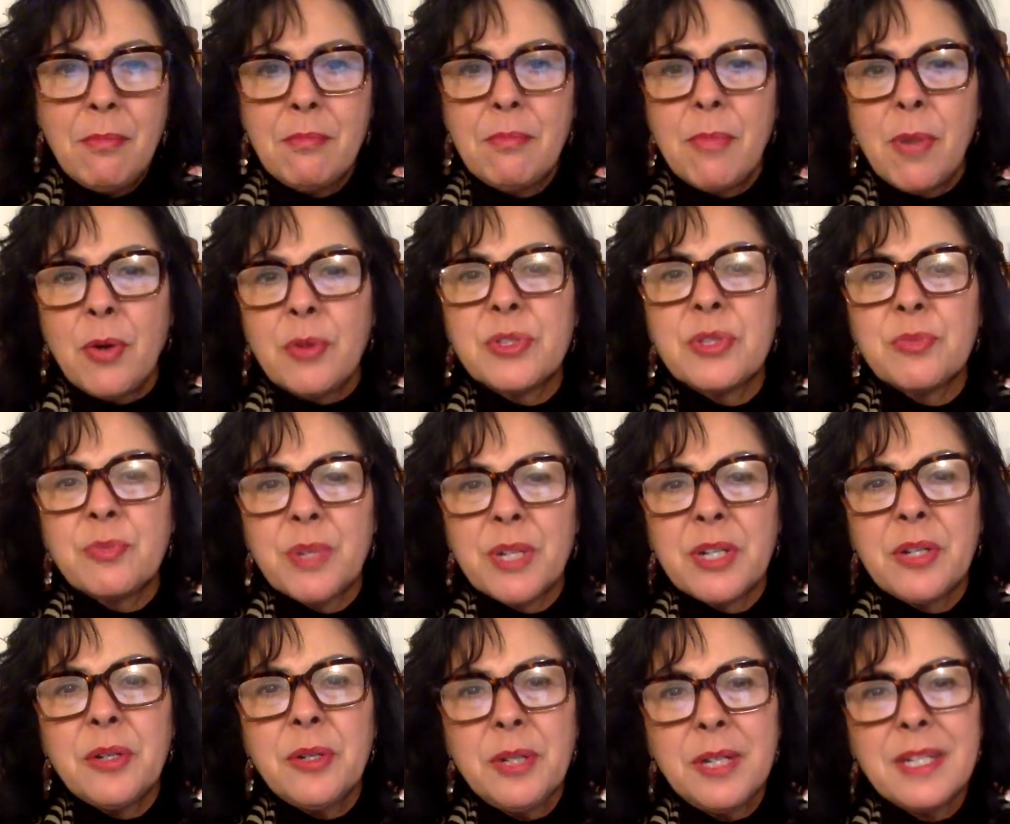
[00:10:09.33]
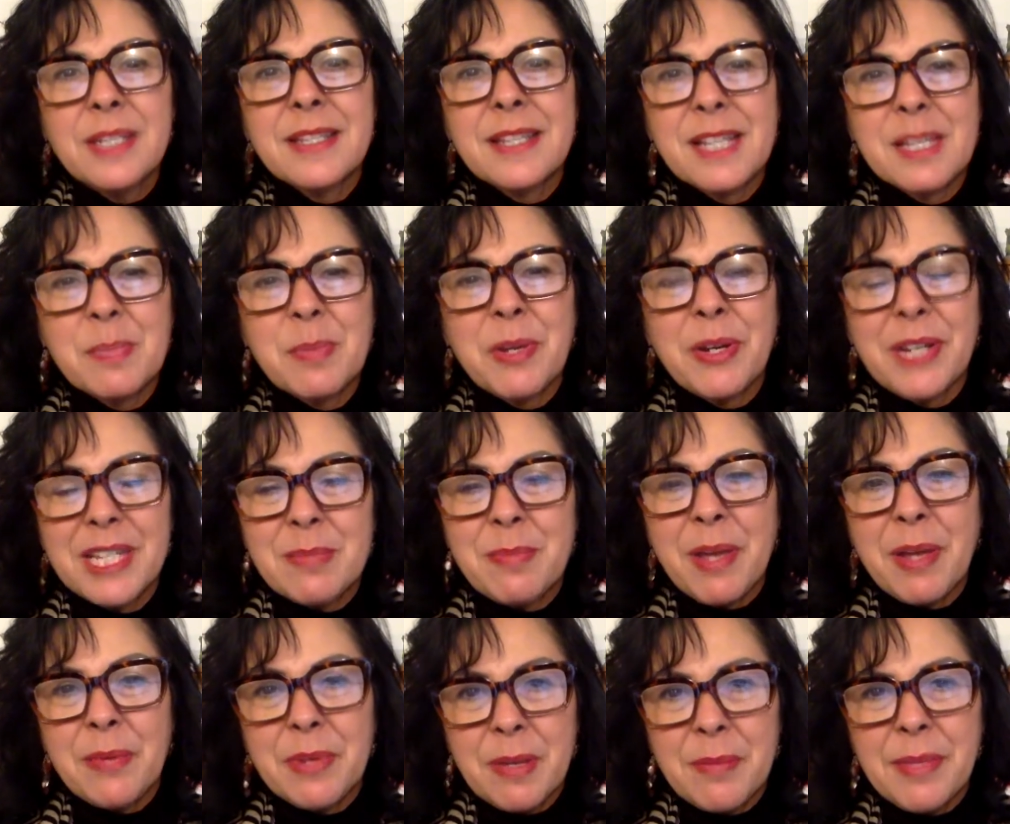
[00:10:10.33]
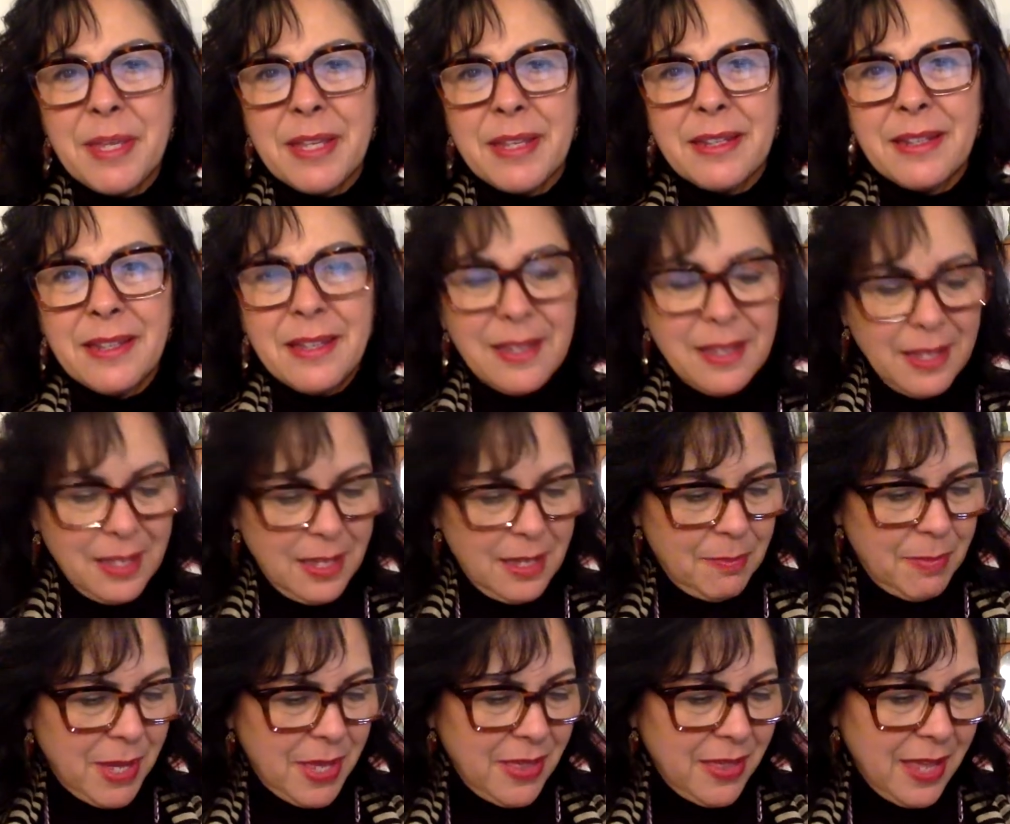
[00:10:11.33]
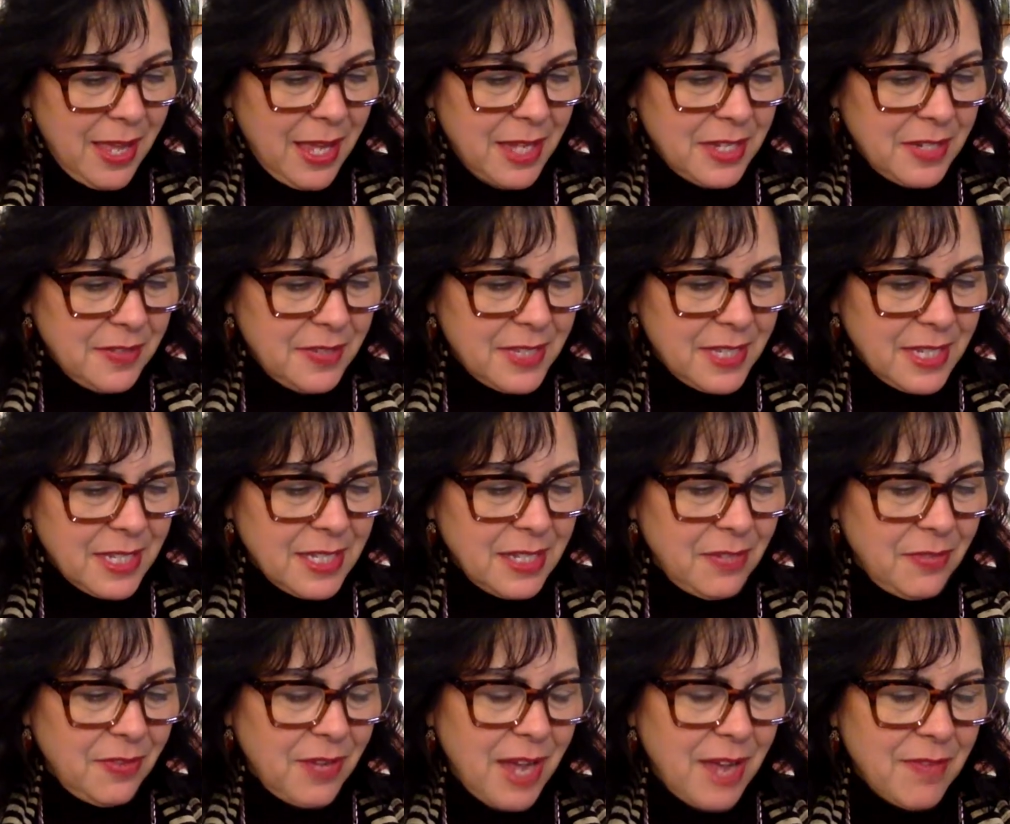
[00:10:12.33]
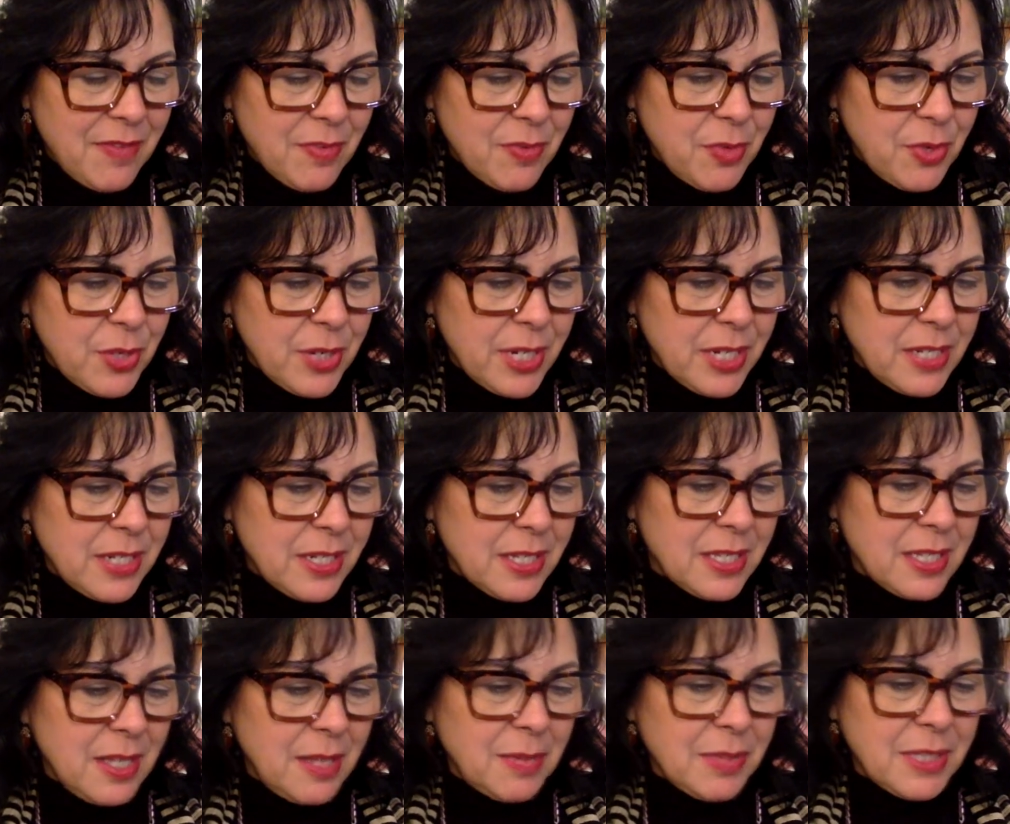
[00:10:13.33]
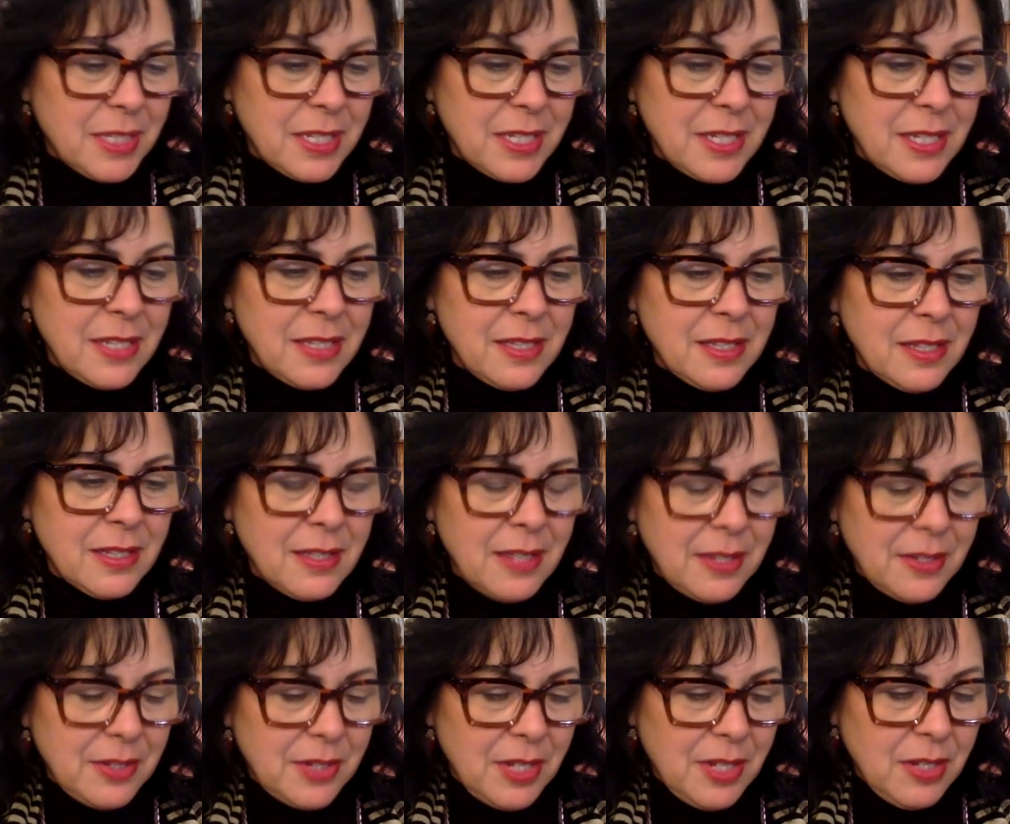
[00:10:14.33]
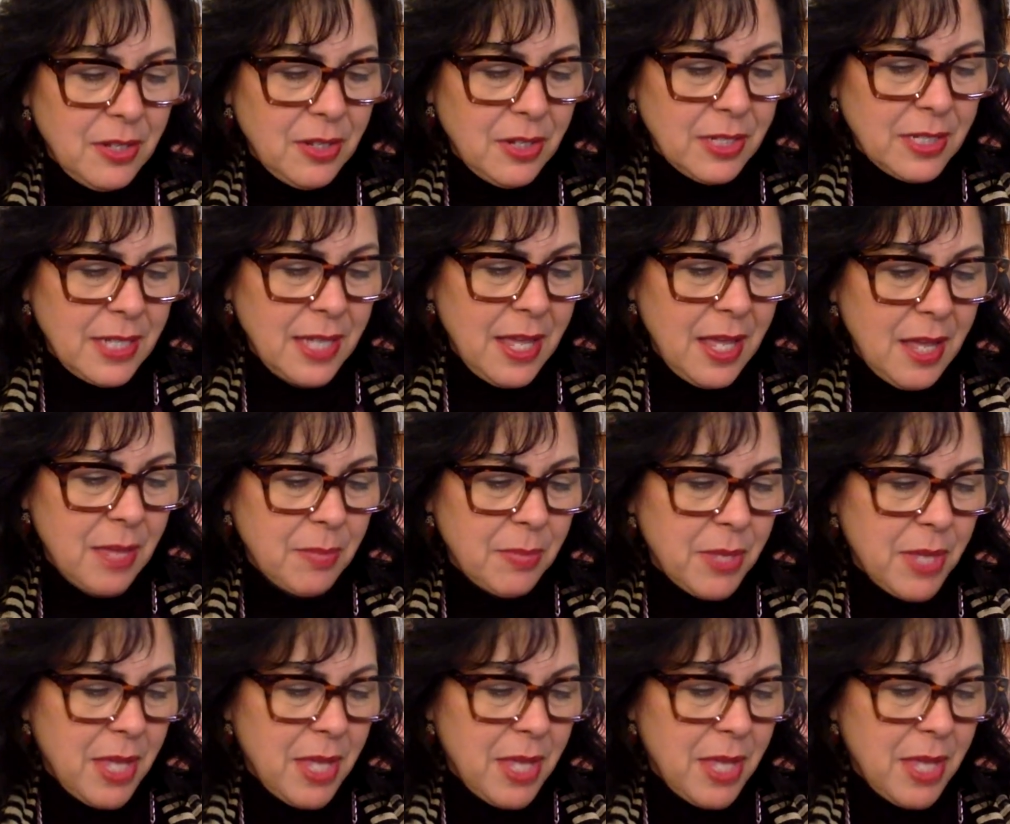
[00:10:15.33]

Most widowhood is experienced by women. By the age of 65, according to some statistics that she looked up,